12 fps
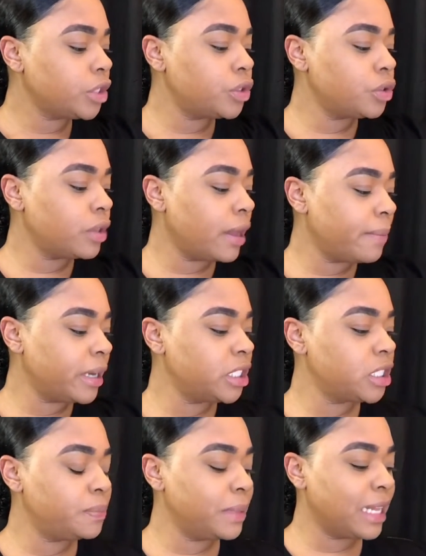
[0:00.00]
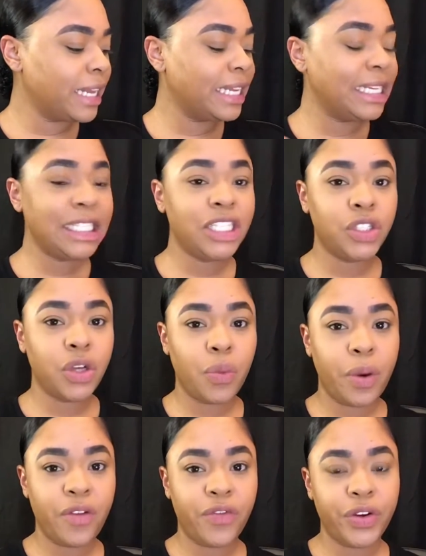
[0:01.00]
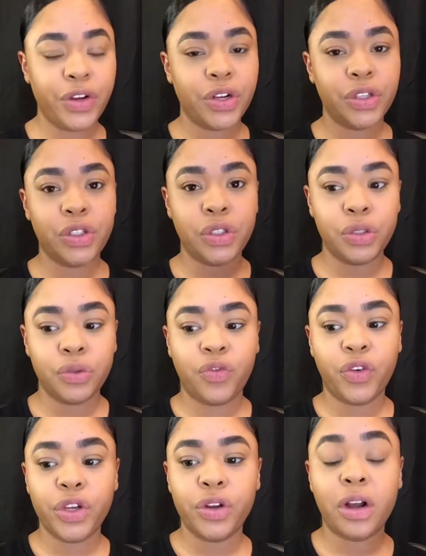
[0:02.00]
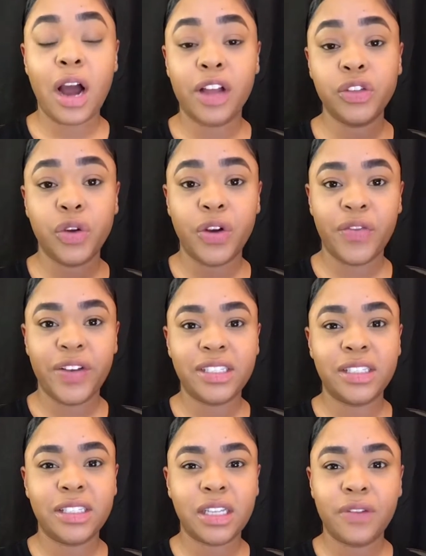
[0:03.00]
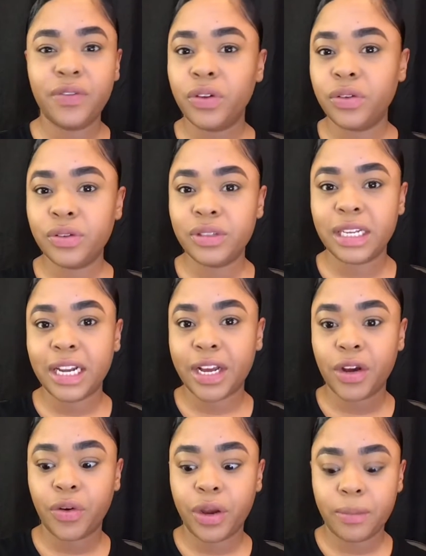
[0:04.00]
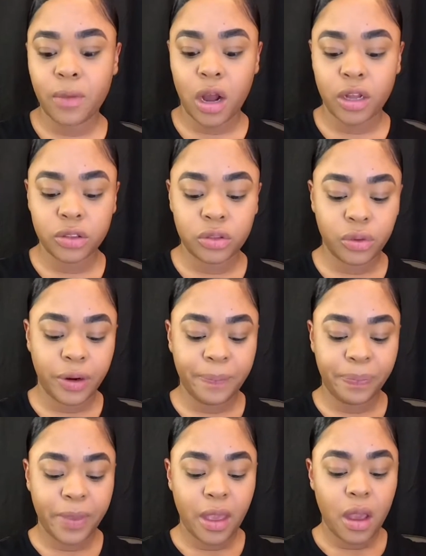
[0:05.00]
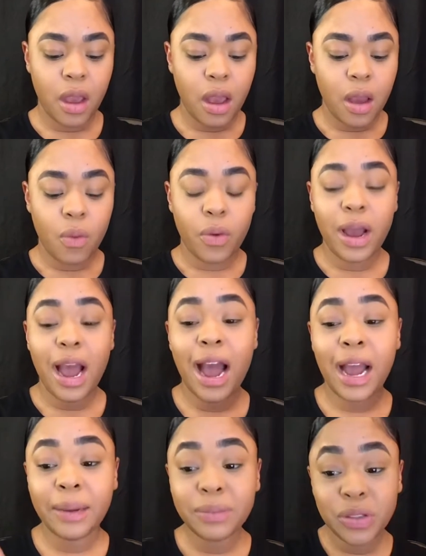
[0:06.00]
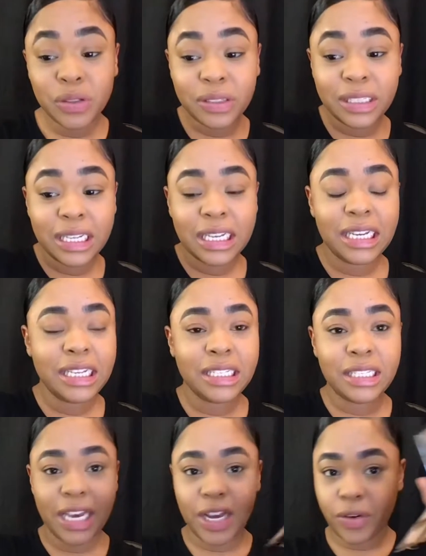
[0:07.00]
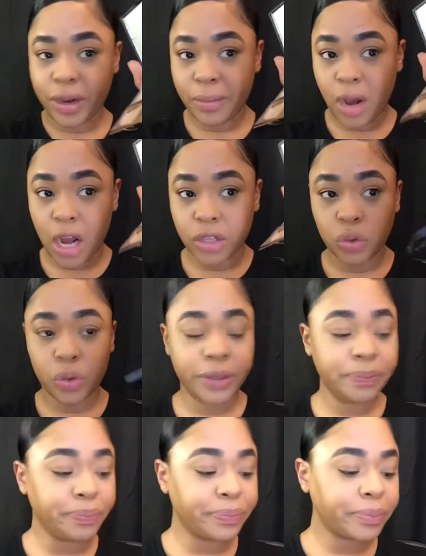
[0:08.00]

so that might just be like an easier way for you to contour your face instead of you using like a cream contour. What I'm using is a cream contour.